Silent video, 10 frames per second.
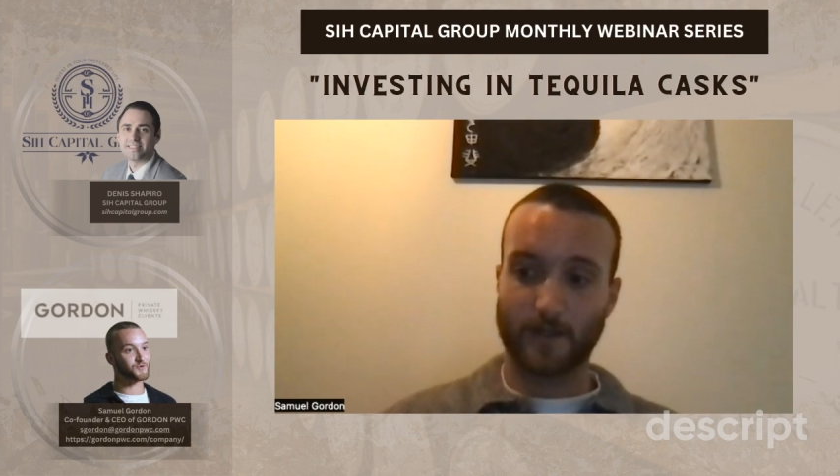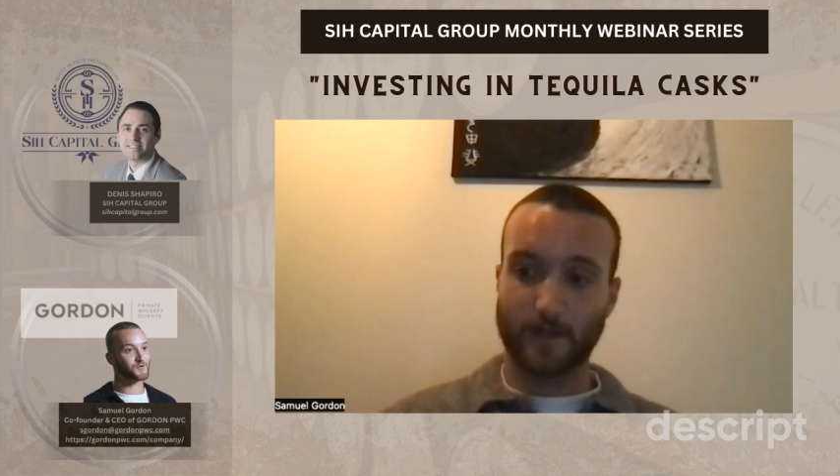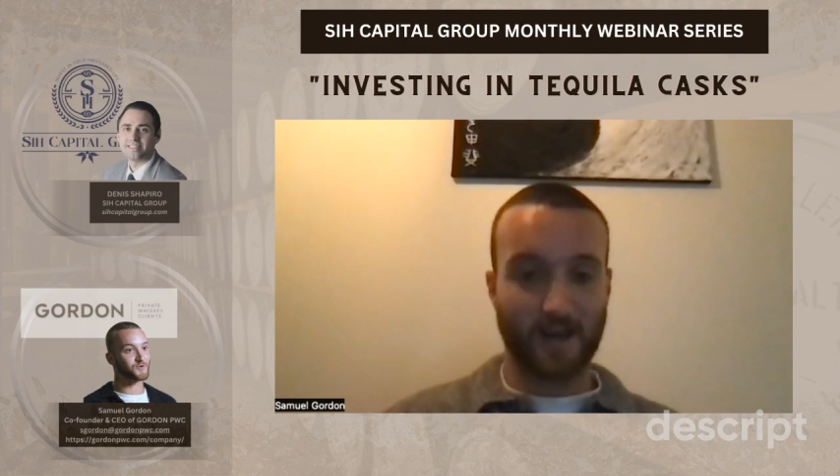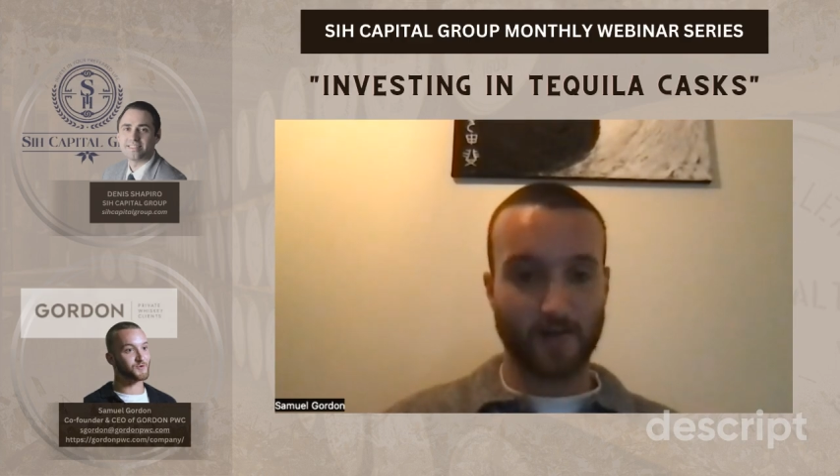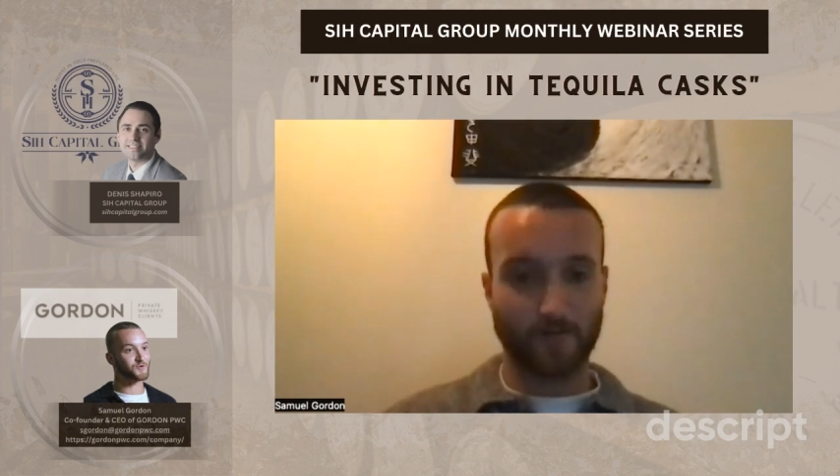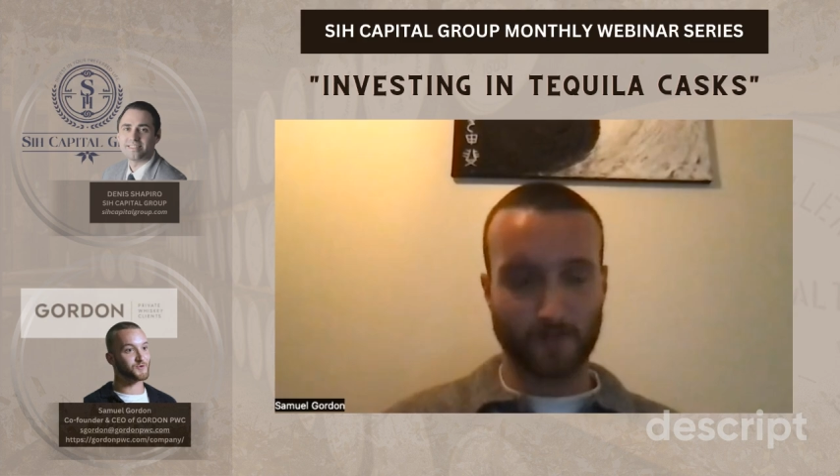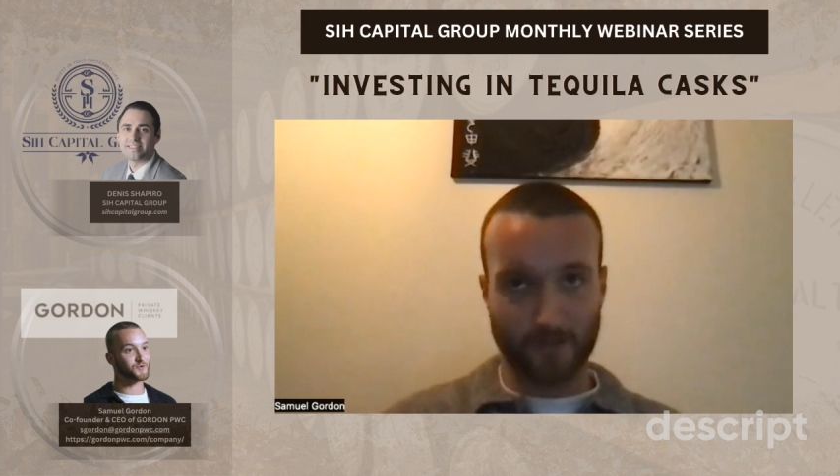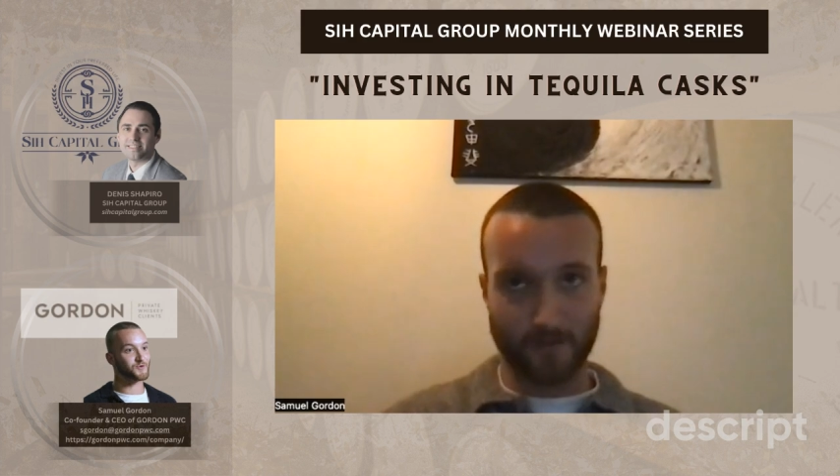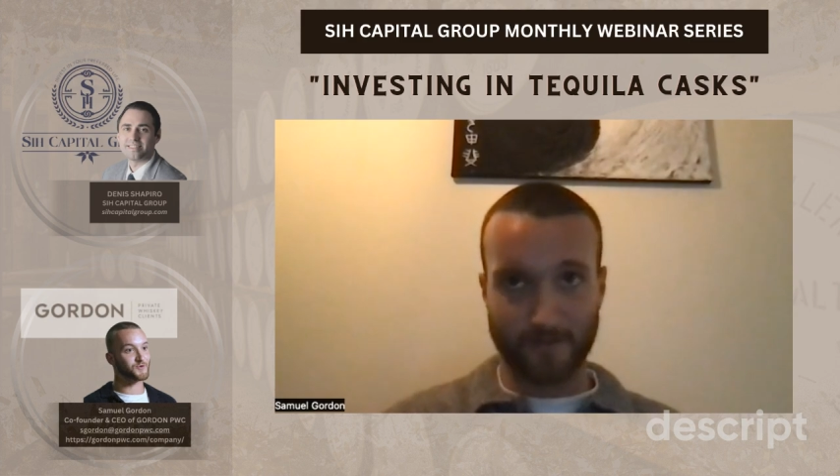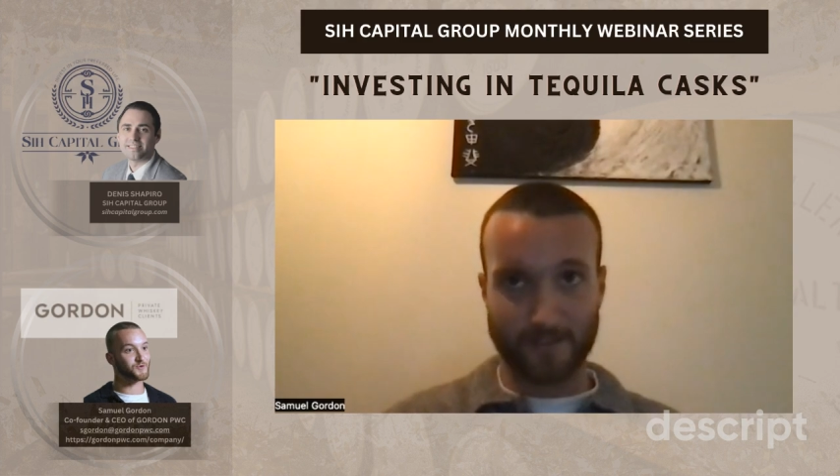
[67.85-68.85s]

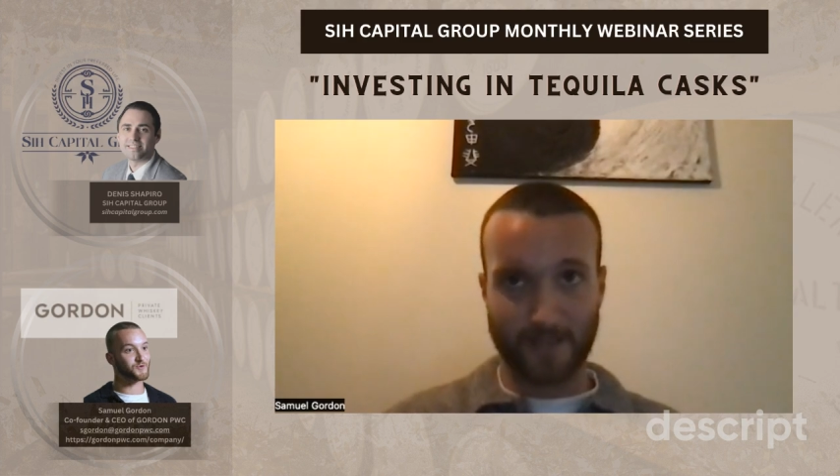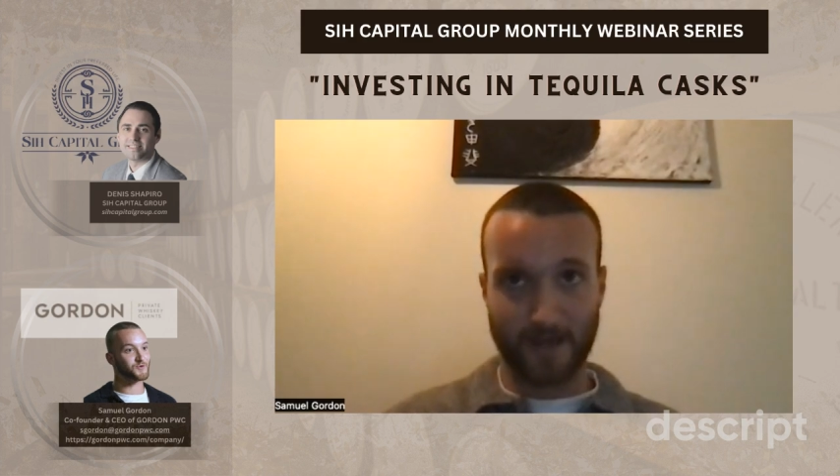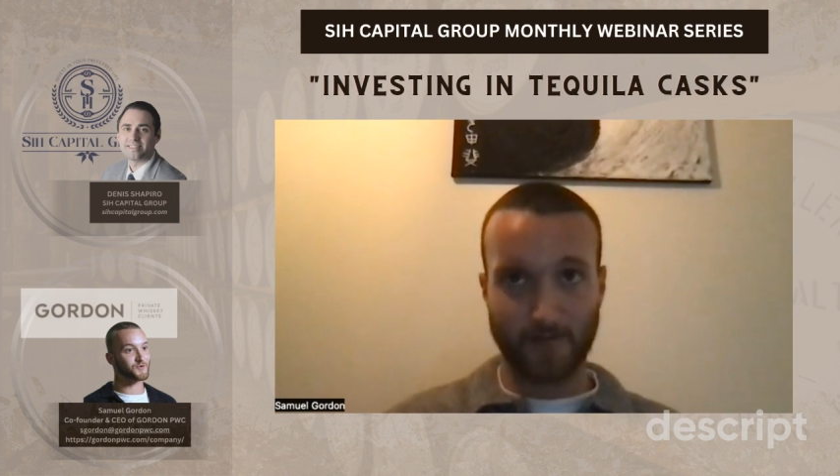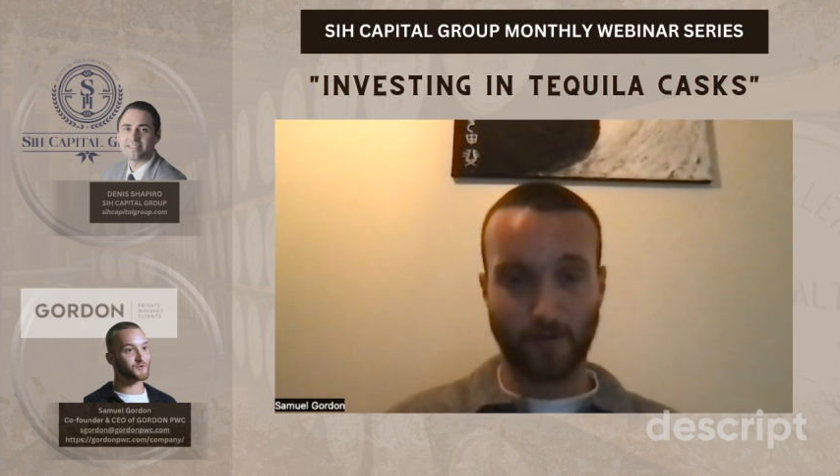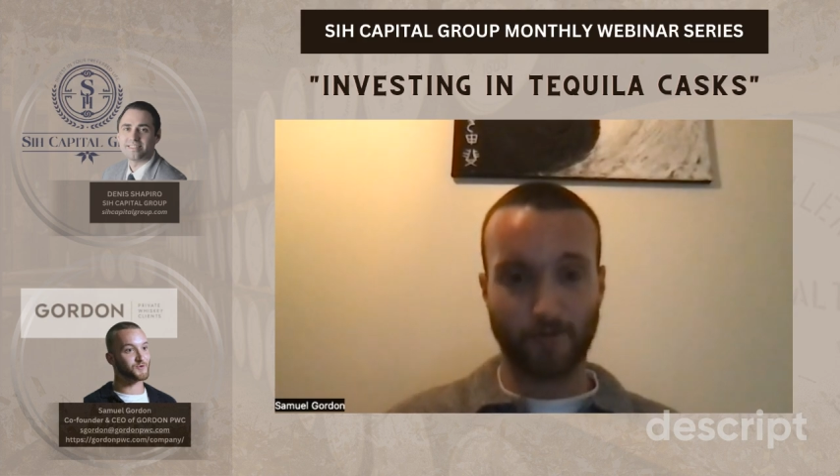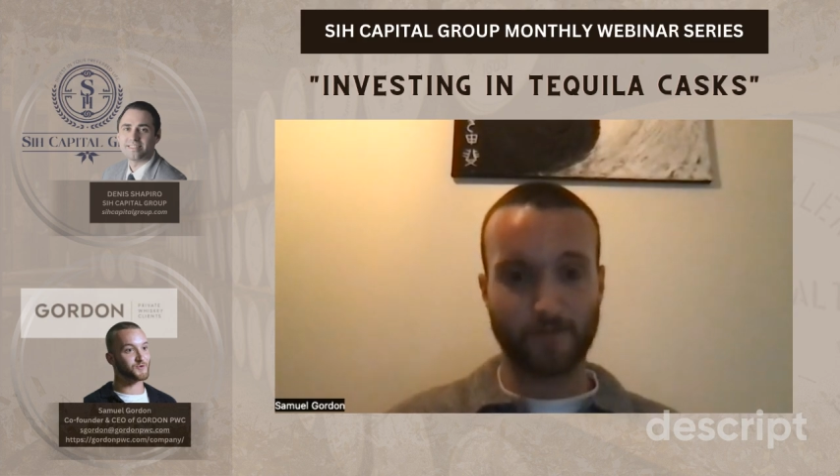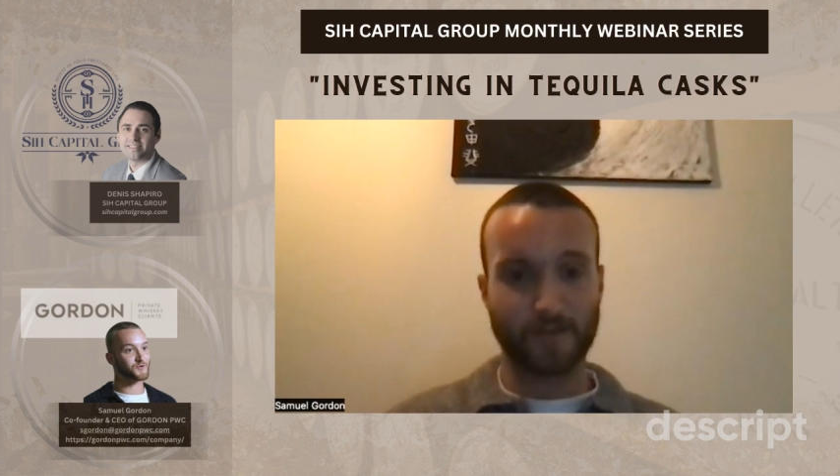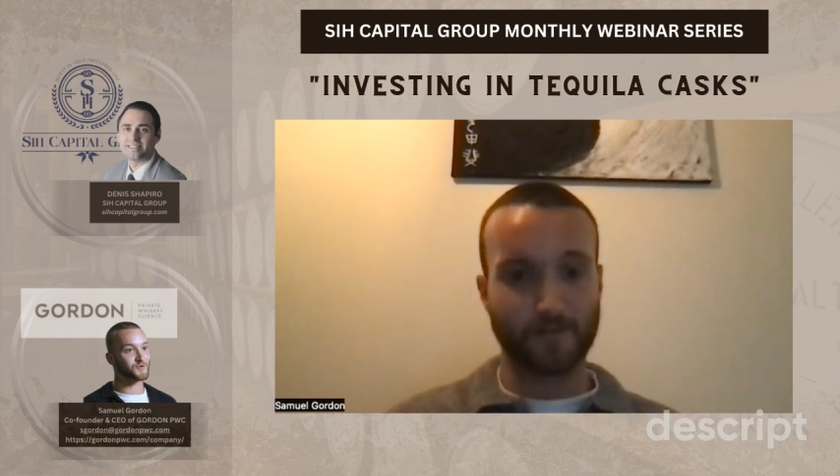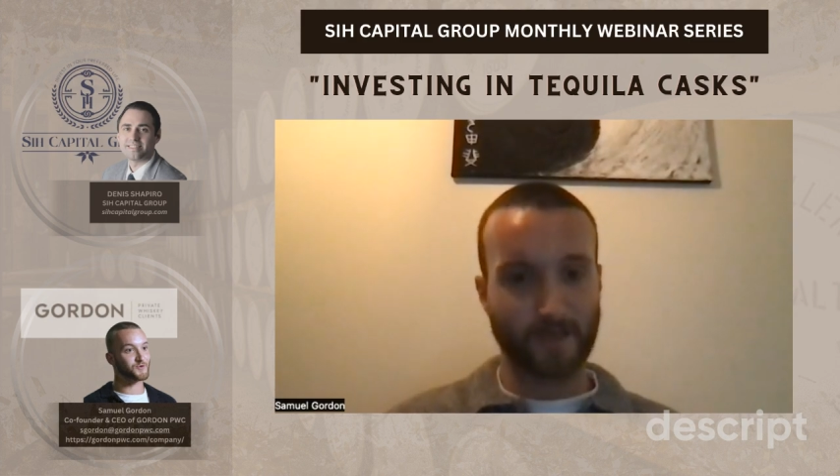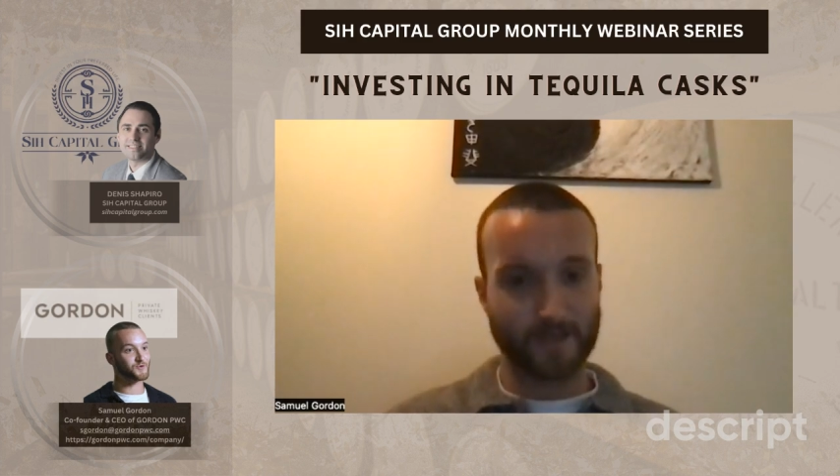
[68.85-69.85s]
the term of the
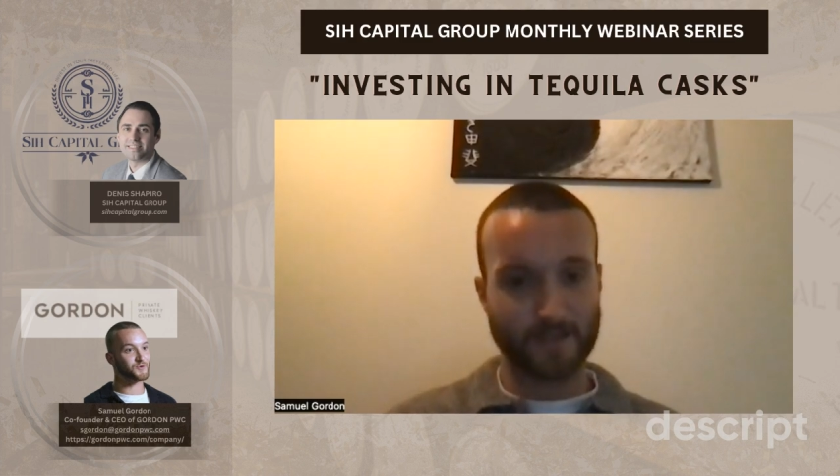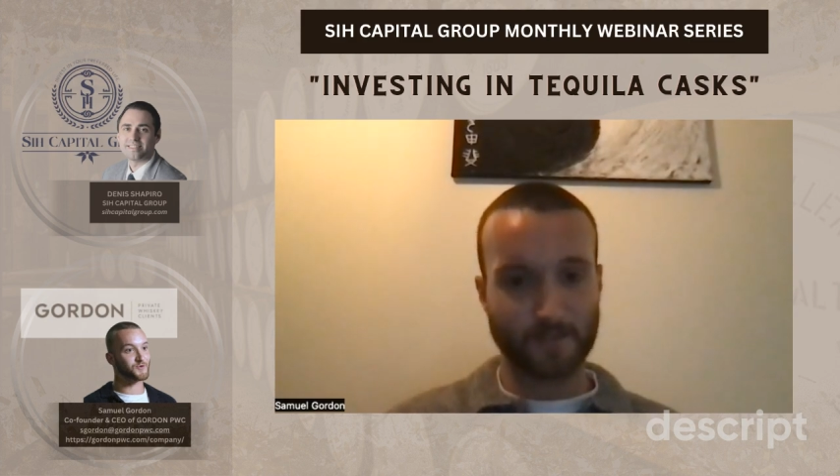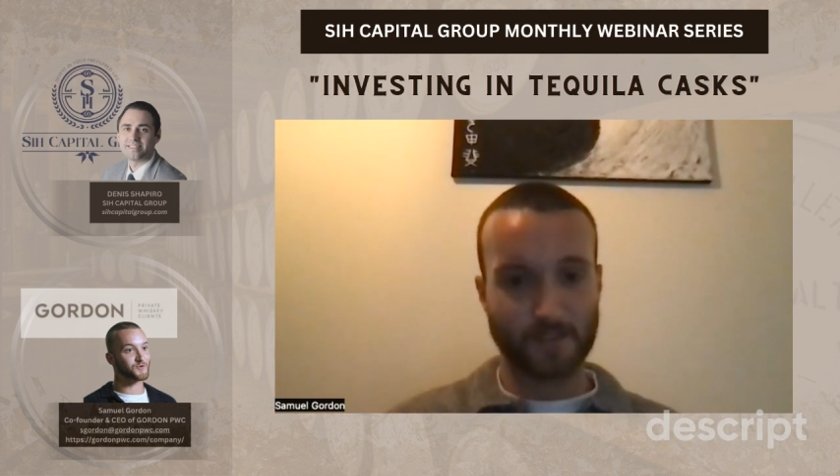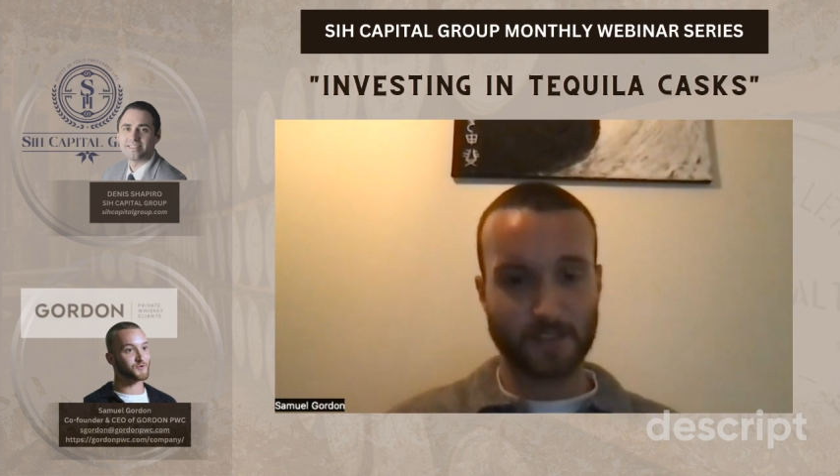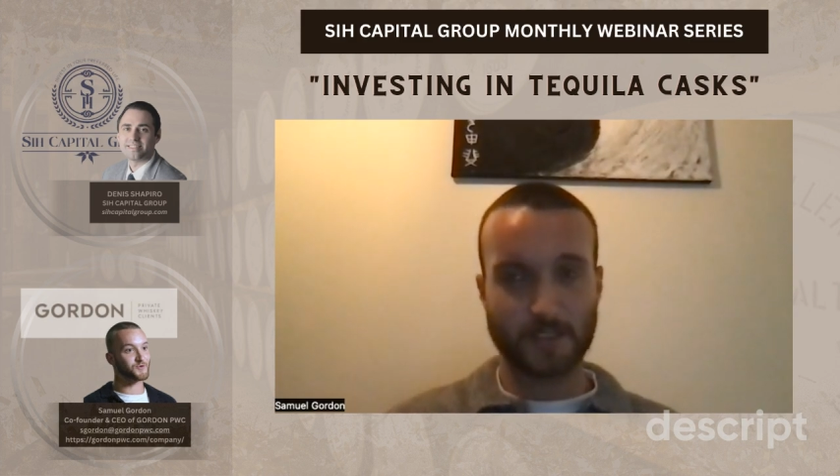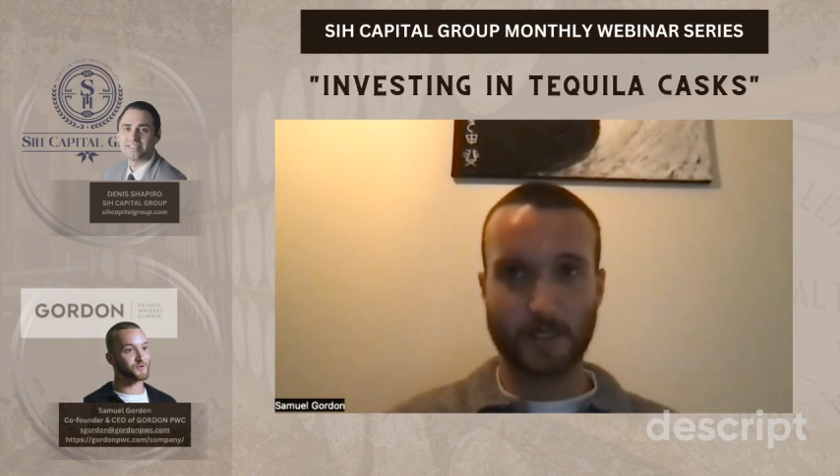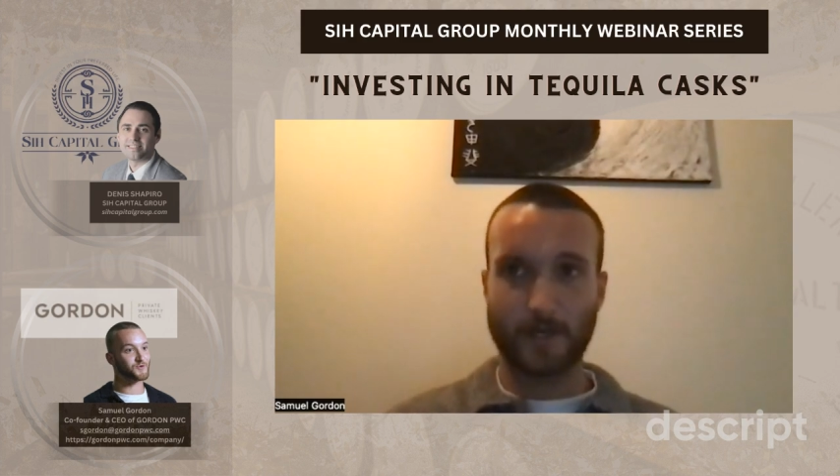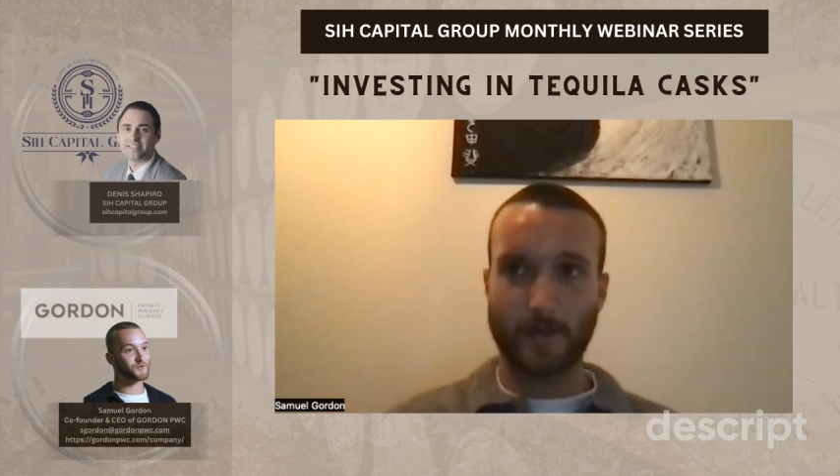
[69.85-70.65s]
investment,